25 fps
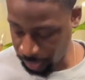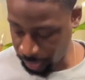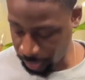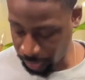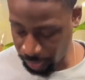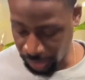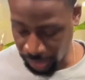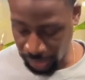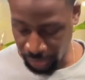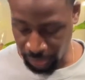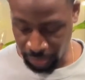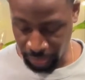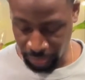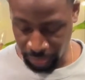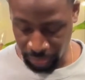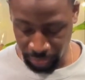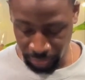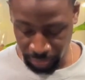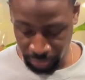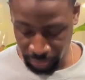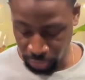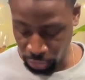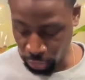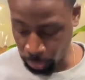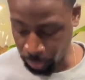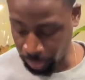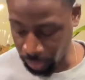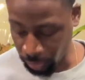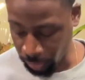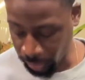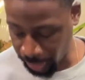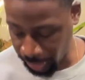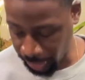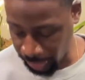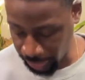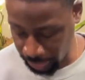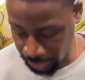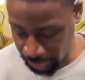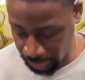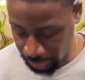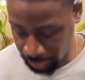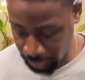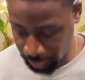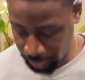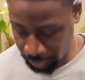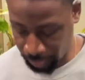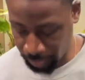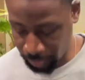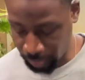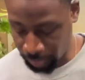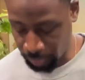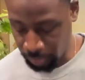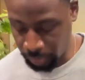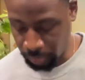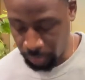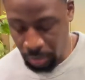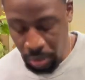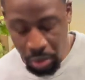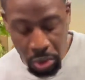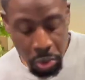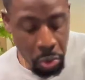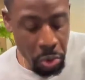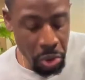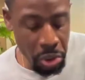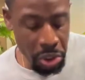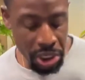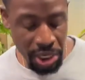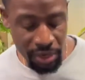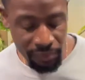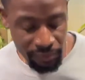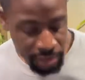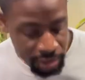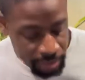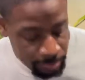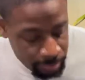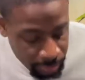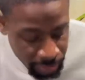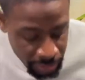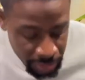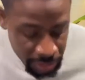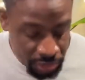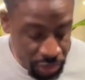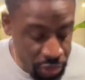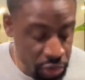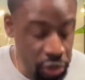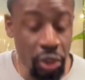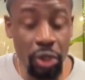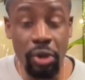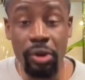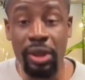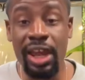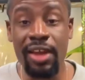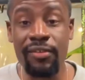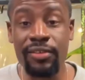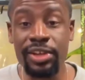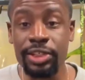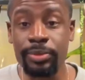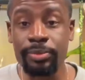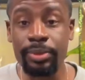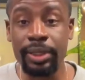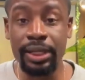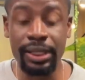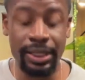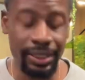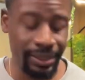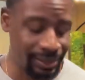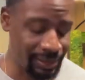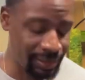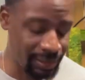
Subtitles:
That is super whack. Oh, I have this plant. You don't have this plant.